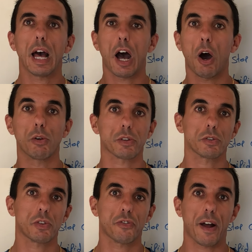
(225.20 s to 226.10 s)
halt
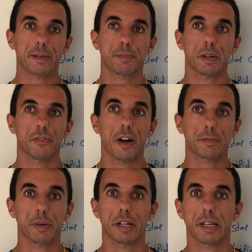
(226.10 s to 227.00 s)
onto
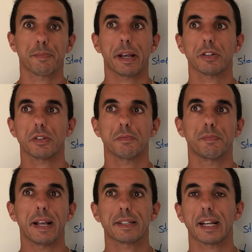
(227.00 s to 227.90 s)
fat burning, because it
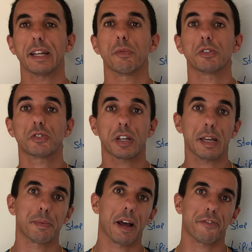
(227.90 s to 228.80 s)
basically wants to
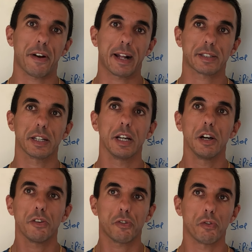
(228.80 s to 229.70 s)
keep that fat
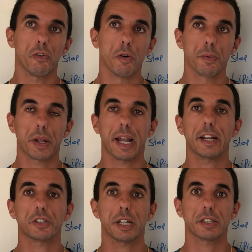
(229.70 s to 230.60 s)
for warmth and
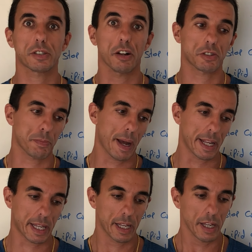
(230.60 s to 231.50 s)
energy. It starts to panic.